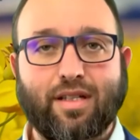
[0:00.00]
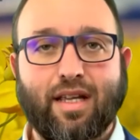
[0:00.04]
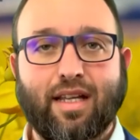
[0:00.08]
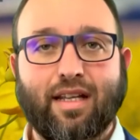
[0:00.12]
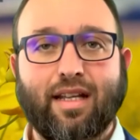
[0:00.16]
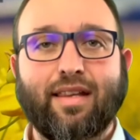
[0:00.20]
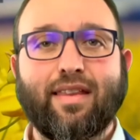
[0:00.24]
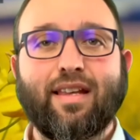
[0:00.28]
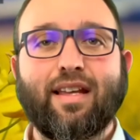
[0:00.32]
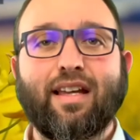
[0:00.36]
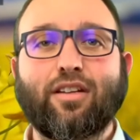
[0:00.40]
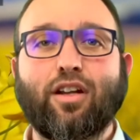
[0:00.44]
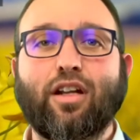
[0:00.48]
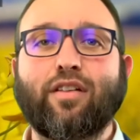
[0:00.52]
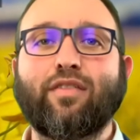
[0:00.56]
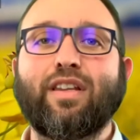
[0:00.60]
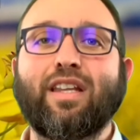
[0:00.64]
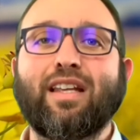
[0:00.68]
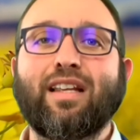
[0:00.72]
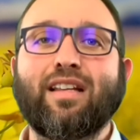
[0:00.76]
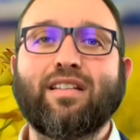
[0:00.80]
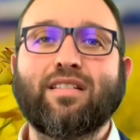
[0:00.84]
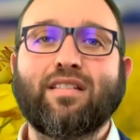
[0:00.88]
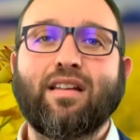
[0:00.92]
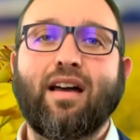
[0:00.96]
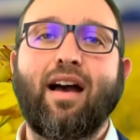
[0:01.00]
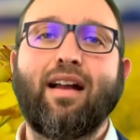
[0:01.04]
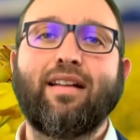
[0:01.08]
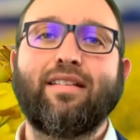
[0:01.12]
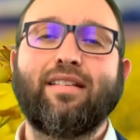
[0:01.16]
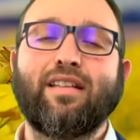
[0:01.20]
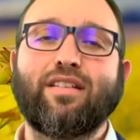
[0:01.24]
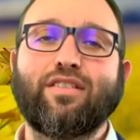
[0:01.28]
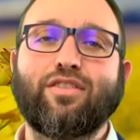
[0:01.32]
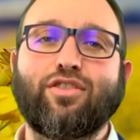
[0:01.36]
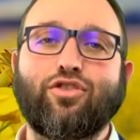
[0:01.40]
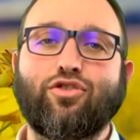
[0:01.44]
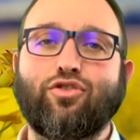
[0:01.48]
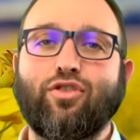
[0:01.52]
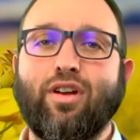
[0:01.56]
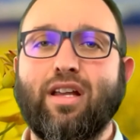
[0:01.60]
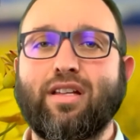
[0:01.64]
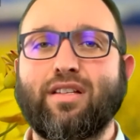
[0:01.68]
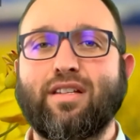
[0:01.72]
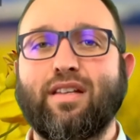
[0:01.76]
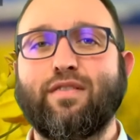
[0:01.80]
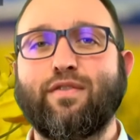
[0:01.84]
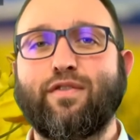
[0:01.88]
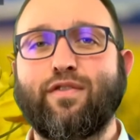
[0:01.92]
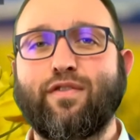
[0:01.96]
And I think a lot of the anxiety and
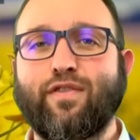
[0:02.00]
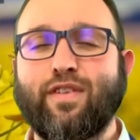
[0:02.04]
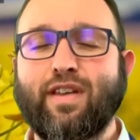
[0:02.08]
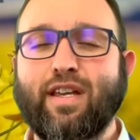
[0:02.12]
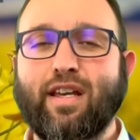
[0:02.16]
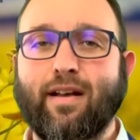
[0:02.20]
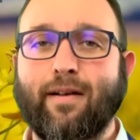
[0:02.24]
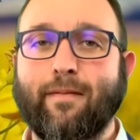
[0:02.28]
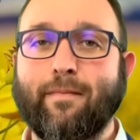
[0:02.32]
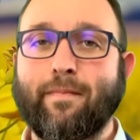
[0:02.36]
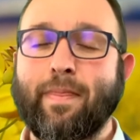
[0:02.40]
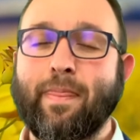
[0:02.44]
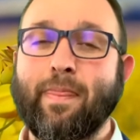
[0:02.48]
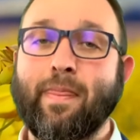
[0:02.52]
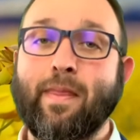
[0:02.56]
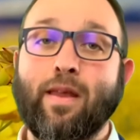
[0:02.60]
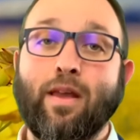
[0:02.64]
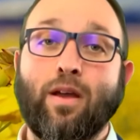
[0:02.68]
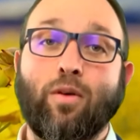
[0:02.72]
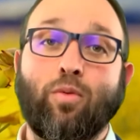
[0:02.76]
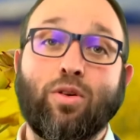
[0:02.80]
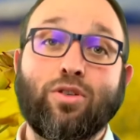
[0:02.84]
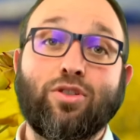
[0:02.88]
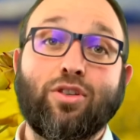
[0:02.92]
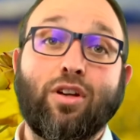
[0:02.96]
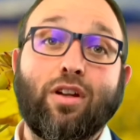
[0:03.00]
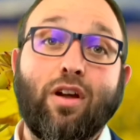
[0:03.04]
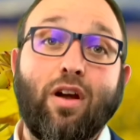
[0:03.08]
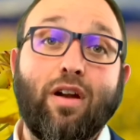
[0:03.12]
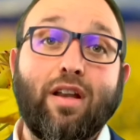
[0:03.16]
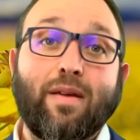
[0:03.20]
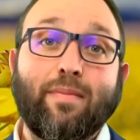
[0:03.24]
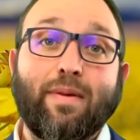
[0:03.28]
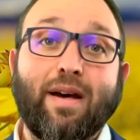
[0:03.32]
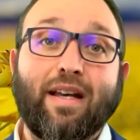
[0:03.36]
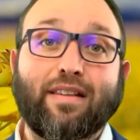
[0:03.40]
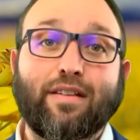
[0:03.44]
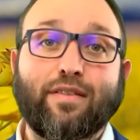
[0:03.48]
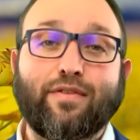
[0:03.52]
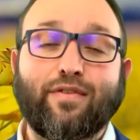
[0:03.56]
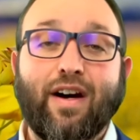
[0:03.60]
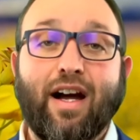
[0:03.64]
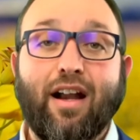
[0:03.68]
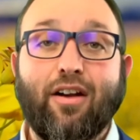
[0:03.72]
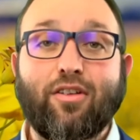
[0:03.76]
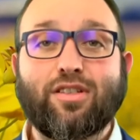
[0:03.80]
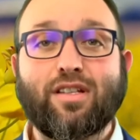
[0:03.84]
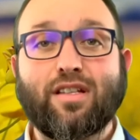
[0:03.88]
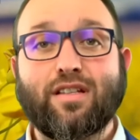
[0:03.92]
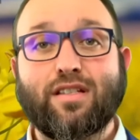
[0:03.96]
stress and fear was not only about the
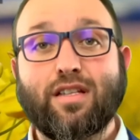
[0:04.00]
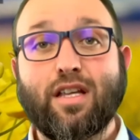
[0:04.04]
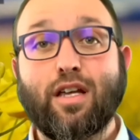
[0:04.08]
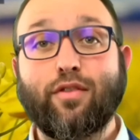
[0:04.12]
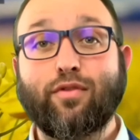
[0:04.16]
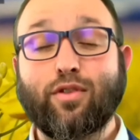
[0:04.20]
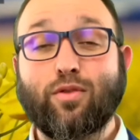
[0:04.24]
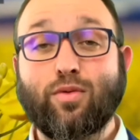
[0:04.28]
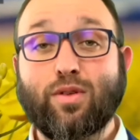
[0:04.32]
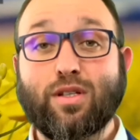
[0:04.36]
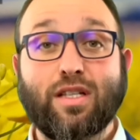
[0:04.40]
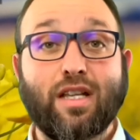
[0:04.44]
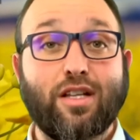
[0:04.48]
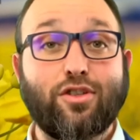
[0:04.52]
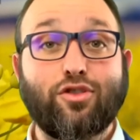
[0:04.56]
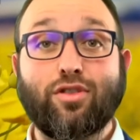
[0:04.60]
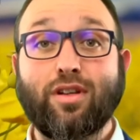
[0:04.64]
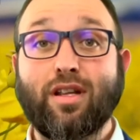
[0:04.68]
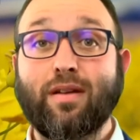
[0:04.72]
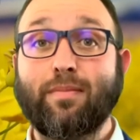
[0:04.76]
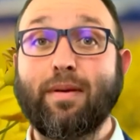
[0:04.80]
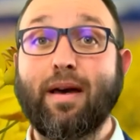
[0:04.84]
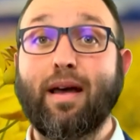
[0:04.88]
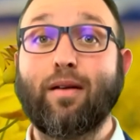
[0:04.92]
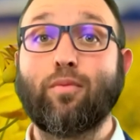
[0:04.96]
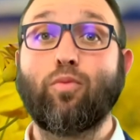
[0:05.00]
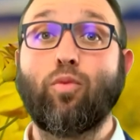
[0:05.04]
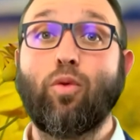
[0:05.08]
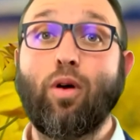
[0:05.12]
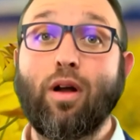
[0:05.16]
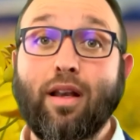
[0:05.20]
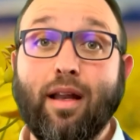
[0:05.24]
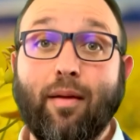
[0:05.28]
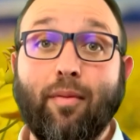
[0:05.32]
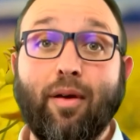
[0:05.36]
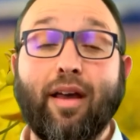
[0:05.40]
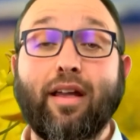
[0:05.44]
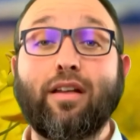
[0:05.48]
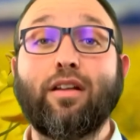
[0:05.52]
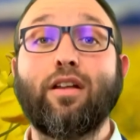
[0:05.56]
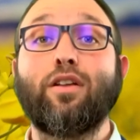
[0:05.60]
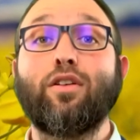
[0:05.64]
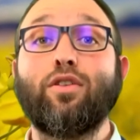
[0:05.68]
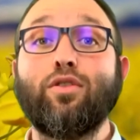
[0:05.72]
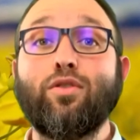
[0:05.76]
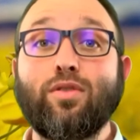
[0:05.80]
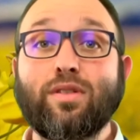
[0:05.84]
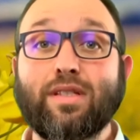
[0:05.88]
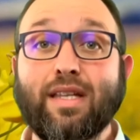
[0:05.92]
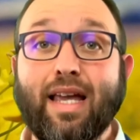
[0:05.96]
virus itself, it was literally about, what am I going to
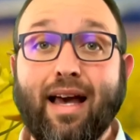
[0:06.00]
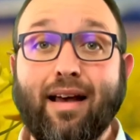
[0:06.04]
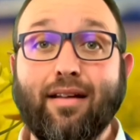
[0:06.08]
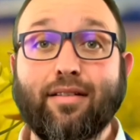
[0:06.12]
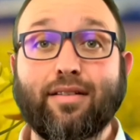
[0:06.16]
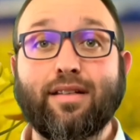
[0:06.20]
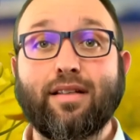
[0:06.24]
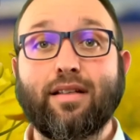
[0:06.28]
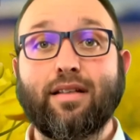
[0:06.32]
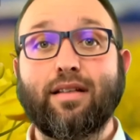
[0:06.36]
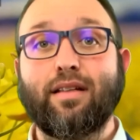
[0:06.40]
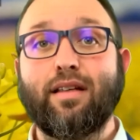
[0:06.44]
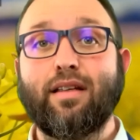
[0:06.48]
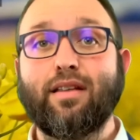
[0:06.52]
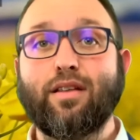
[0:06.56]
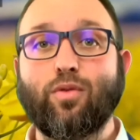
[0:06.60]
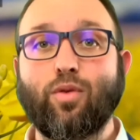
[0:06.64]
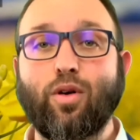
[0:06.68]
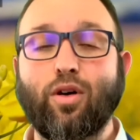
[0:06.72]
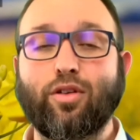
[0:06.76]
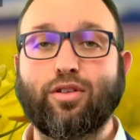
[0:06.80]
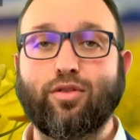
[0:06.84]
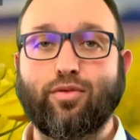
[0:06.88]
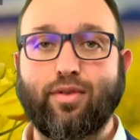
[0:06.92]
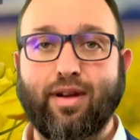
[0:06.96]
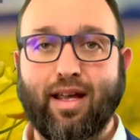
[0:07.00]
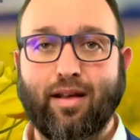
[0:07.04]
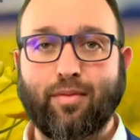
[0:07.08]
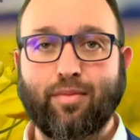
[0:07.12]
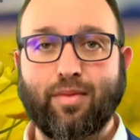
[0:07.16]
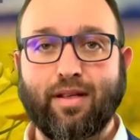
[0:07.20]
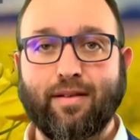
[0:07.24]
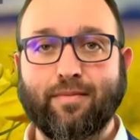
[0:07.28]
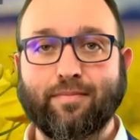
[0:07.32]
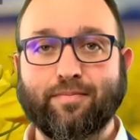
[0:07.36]
lose out in the world around me?